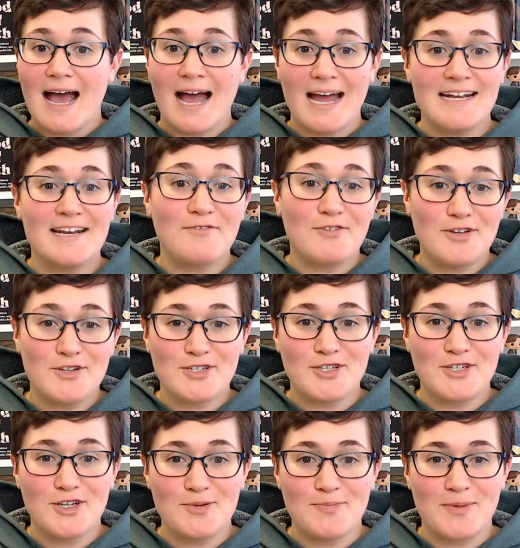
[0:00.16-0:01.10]
I'd never
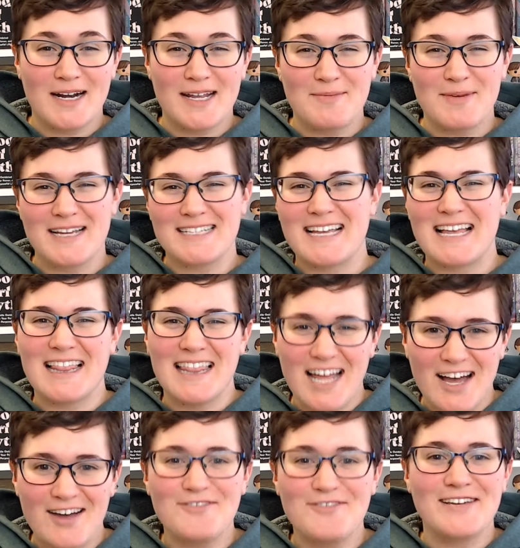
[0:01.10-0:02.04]
use Qube Money because I
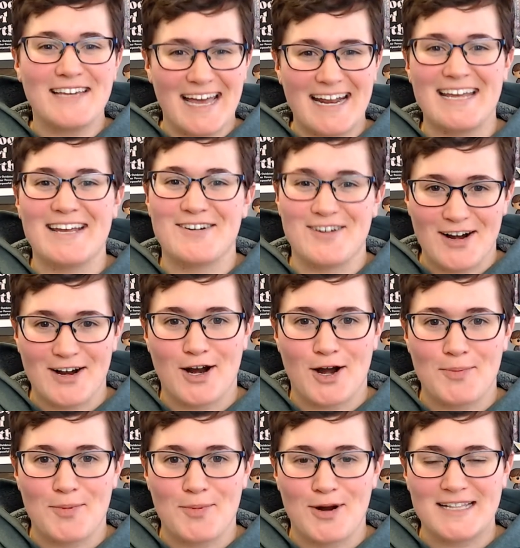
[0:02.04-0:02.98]
love getting credit
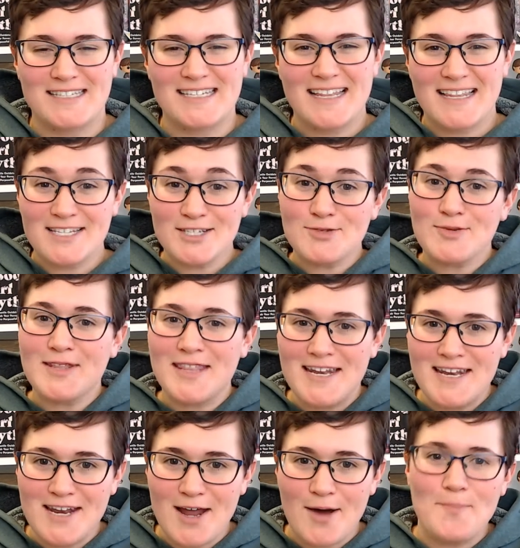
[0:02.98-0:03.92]
card points. This is one of
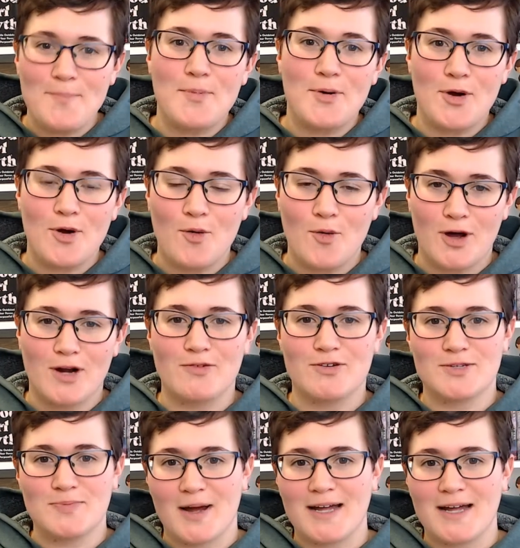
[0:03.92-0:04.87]
the number one
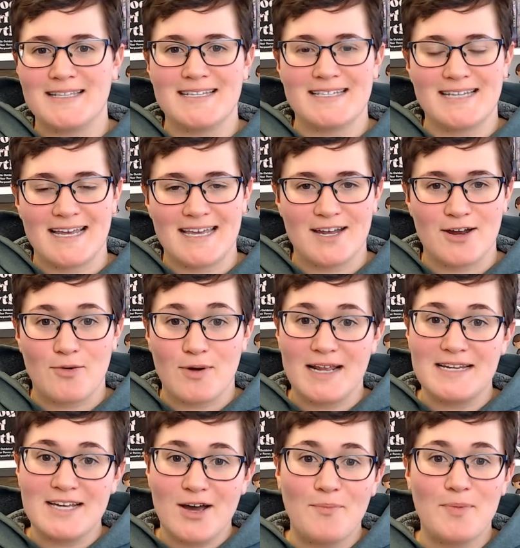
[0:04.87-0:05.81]
responses I hear
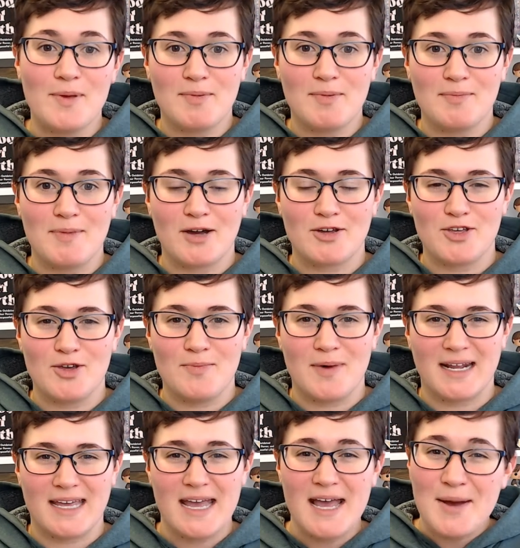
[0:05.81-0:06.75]
when I tell people about Qube
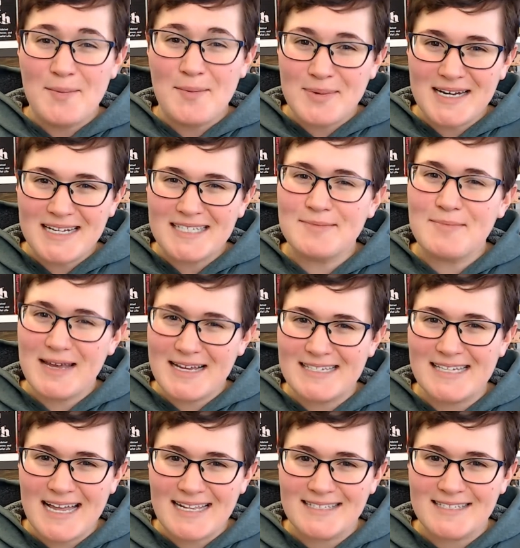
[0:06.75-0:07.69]
Money. But does it make
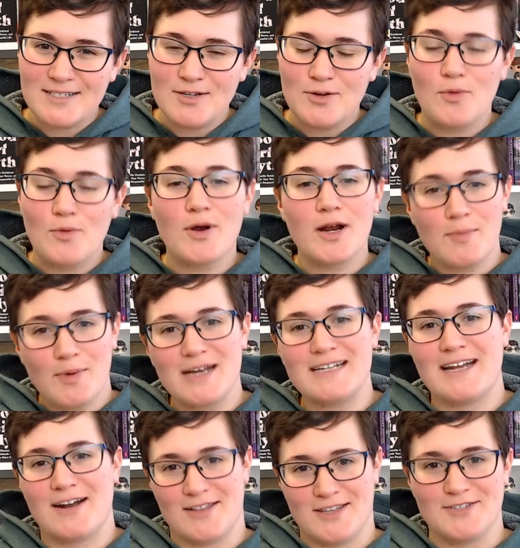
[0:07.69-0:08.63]
sense? We're going to break
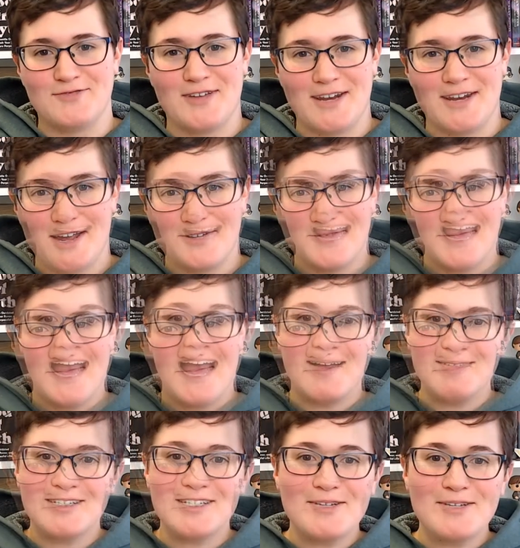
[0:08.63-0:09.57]
it down in this video.
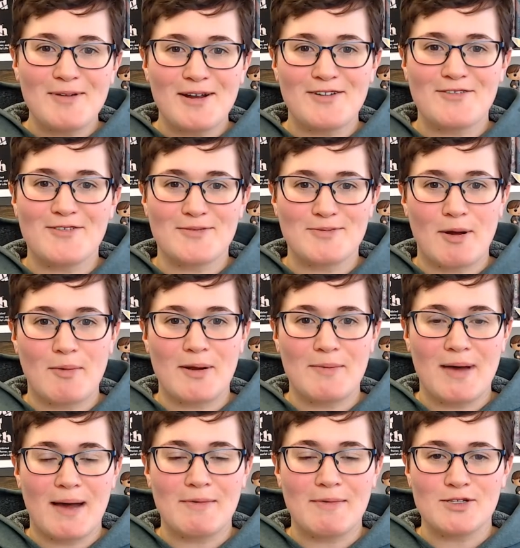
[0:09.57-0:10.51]
I'm Chelsea Brennan from Smart
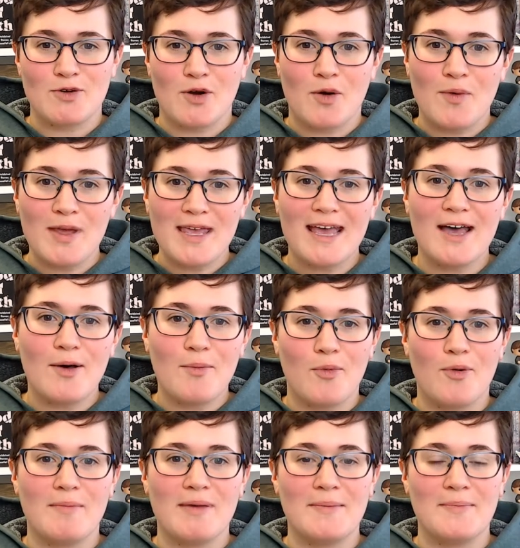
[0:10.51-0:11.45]
Money Mamas, where we help
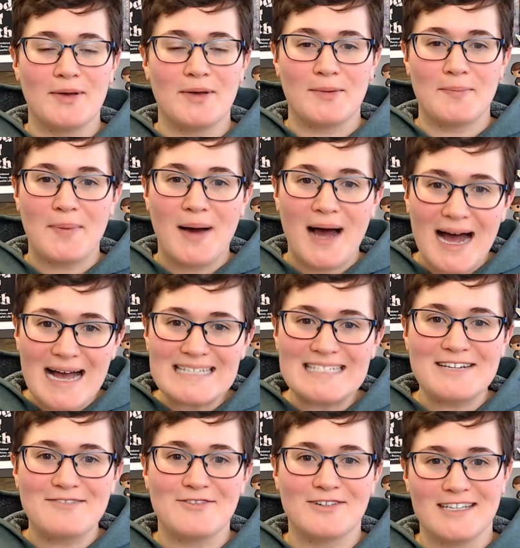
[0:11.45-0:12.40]
women build
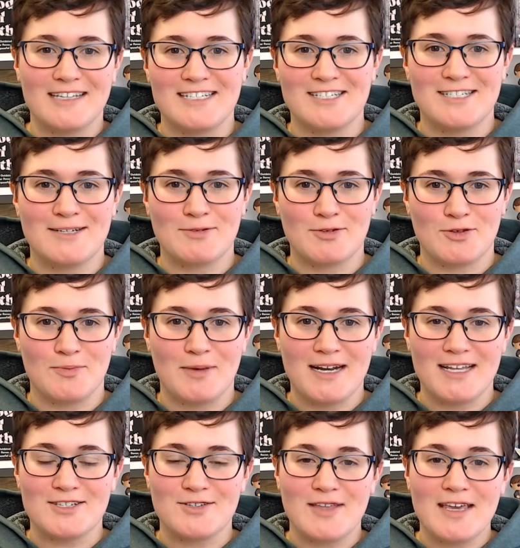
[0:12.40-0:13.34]
positive relationships with
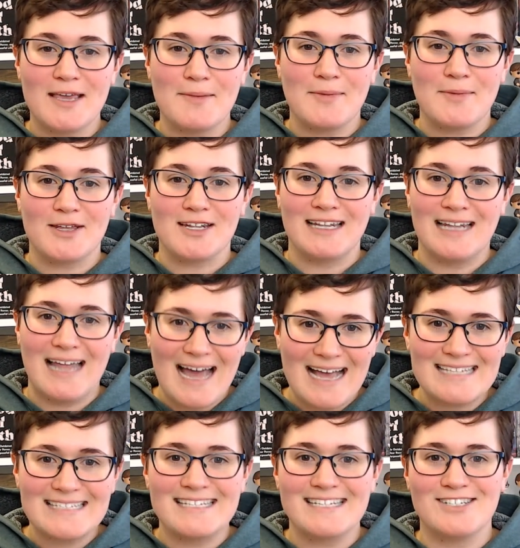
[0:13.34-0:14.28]
money so they can build
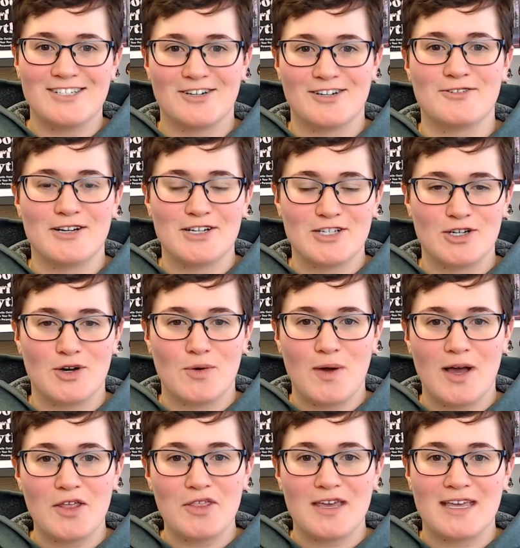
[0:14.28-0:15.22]
lasting generational
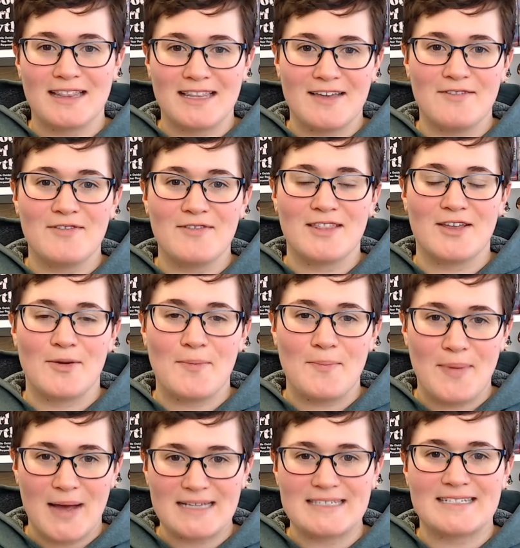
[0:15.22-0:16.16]
wealth and live their
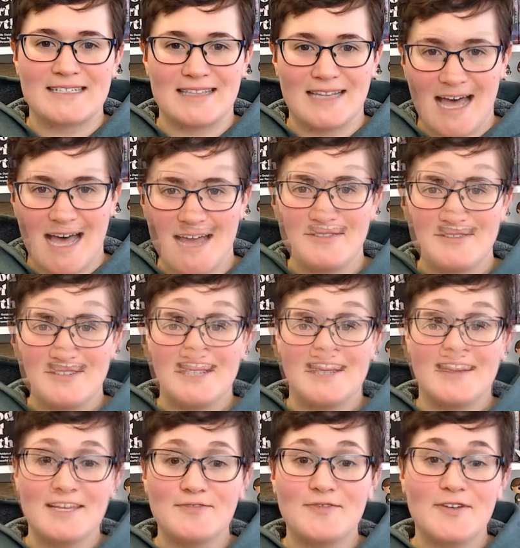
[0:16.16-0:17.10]
best lives.
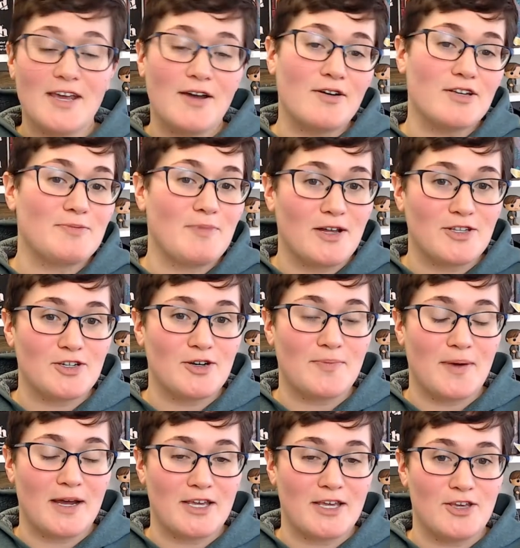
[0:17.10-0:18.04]
This video is
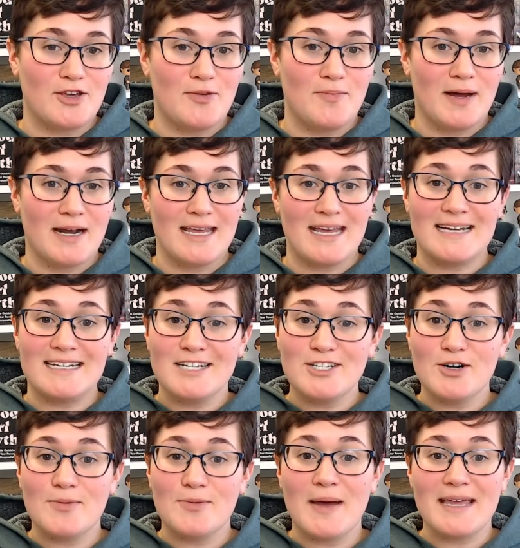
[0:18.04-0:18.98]
sponsored by Qube Money, a
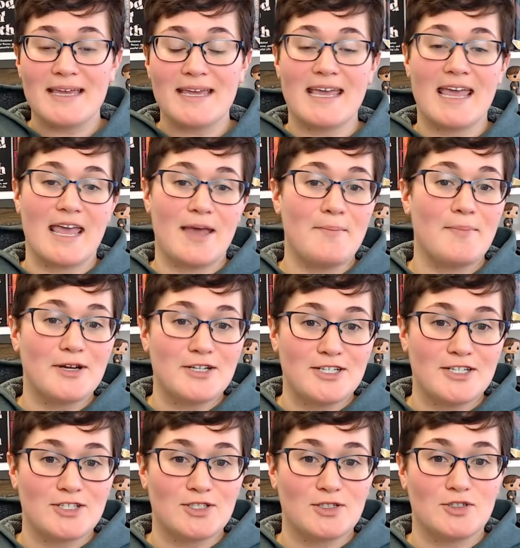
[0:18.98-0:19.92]
digital banking and
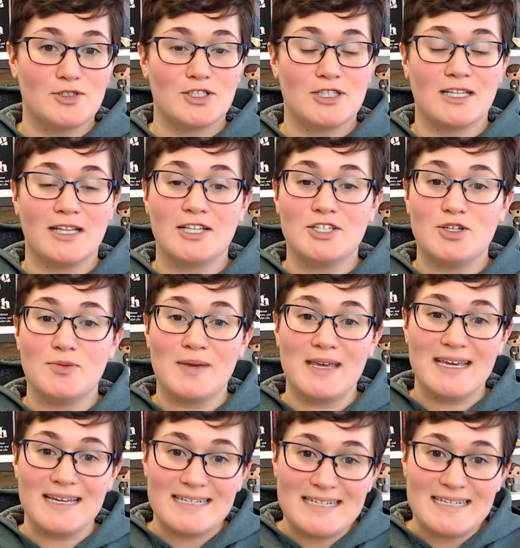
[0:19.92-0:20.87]
budgeting solution that lets you
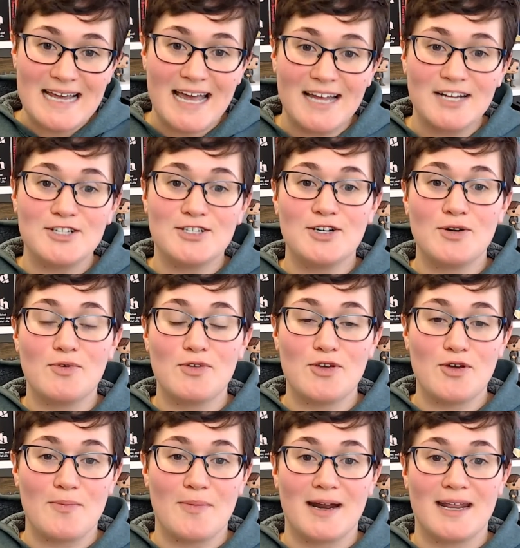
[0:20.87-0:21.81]
be intentional with
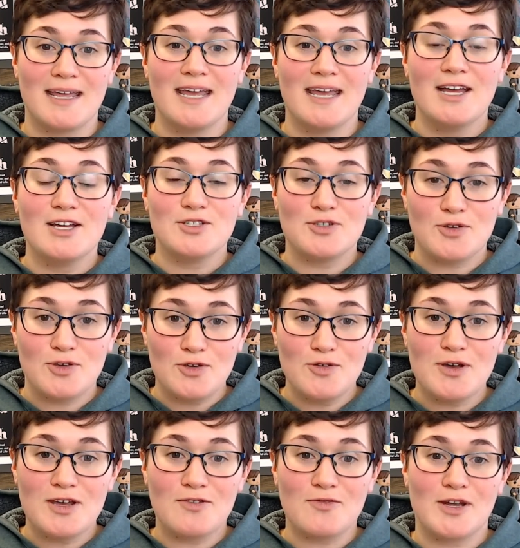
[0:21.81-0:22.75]
your money so
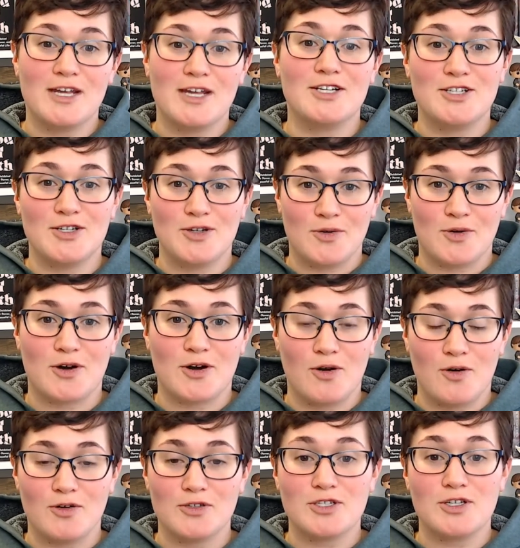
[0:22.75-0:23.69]
you can reach your
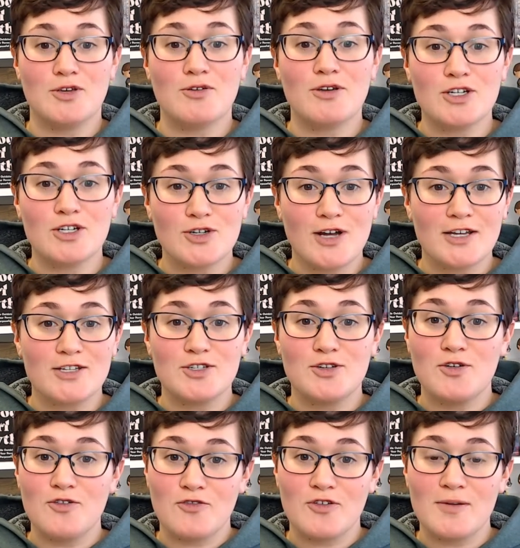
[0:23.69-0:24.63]
goals. You can try
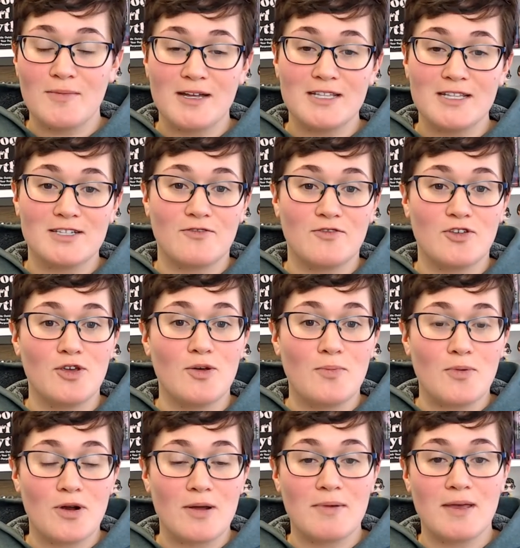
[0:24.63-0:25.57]
2 free months of
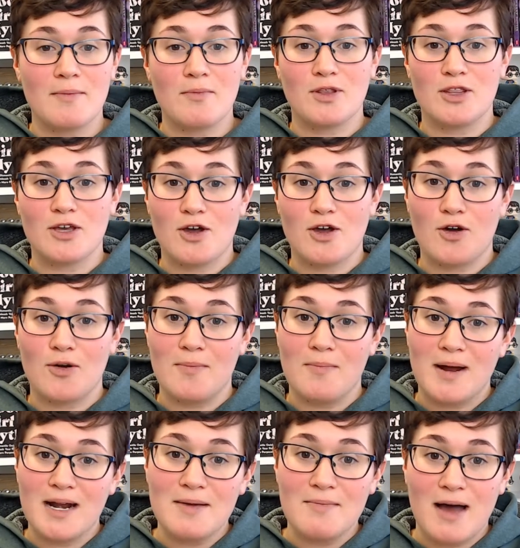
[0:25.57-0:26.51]
Qube Premium with the code
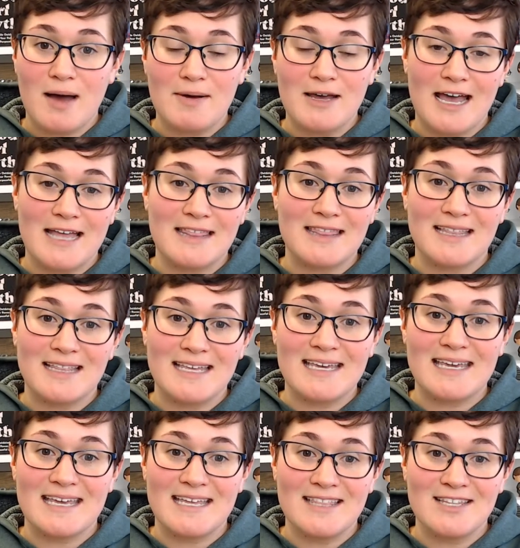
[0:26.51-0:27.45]
MONEYMAMA at the
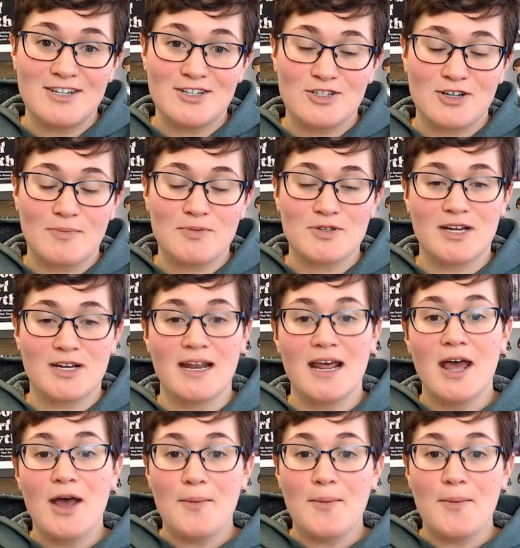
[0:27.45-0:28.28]
link in the description.